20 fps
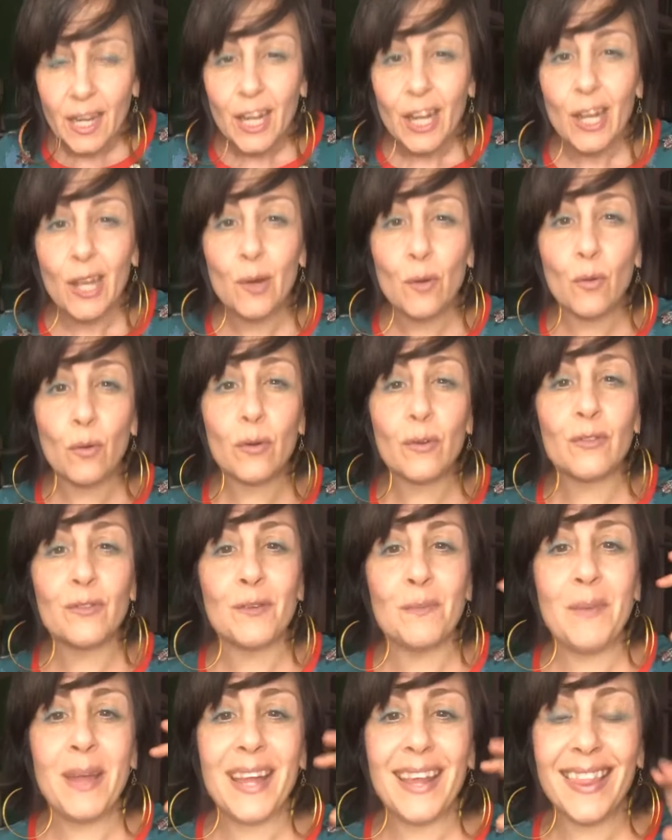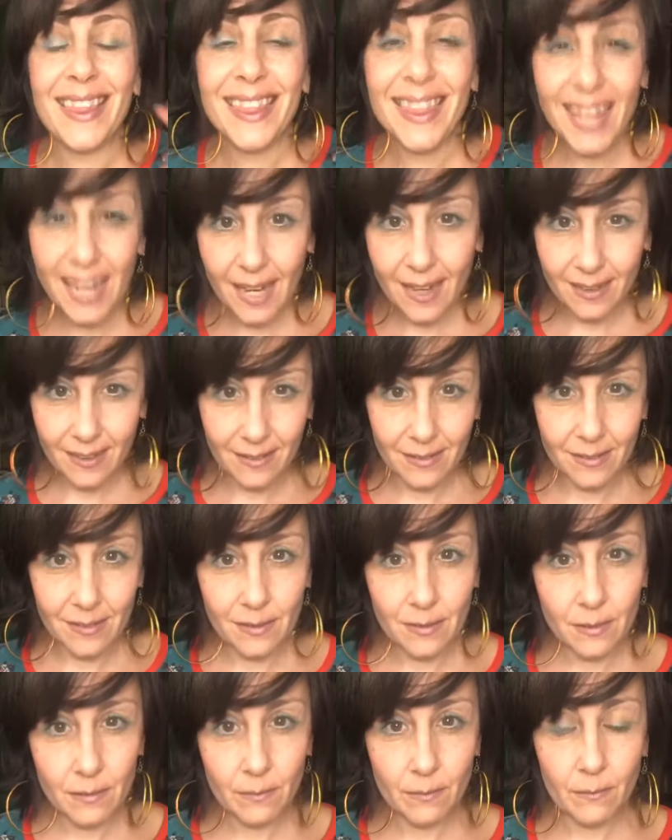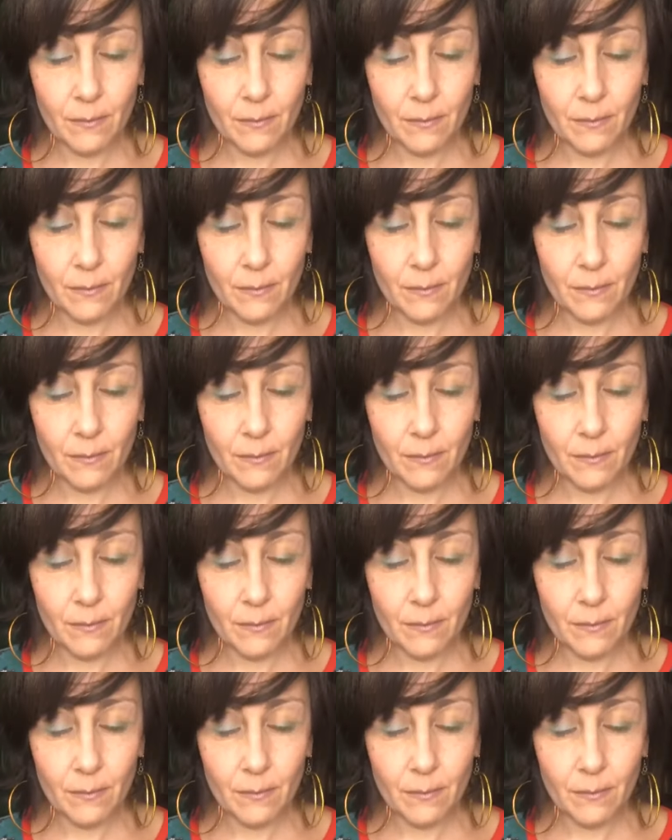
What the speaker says: in order to make things.